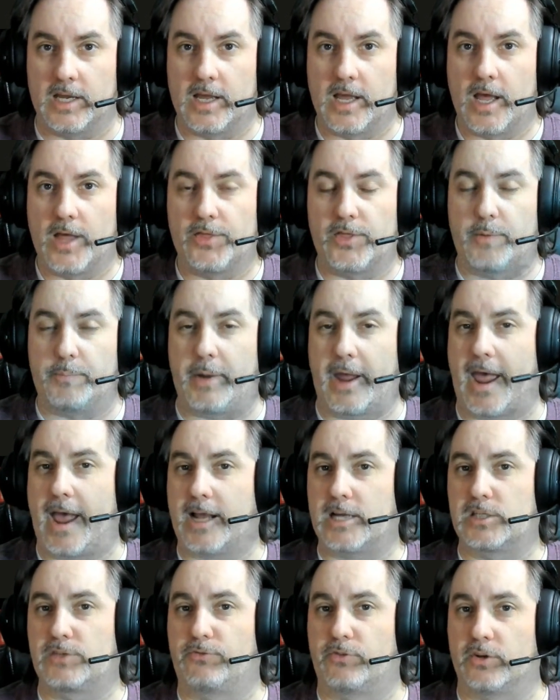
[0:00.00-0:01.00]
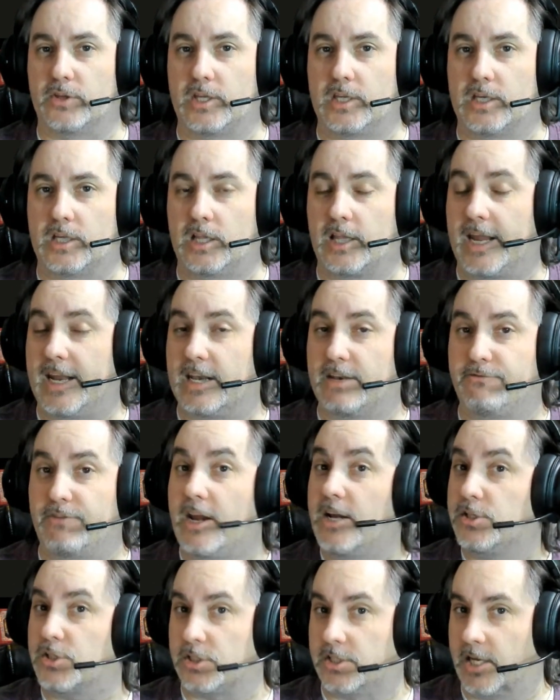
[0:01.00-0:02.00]
packs for the Clan
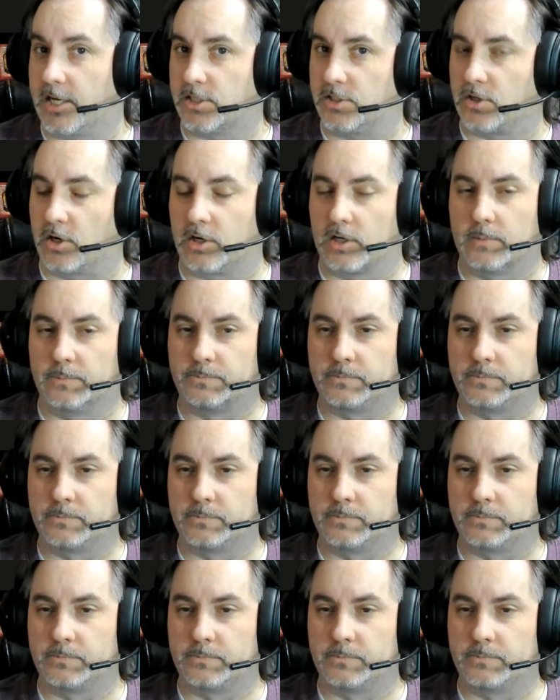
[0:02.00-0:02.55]
Invasion Kickstarter.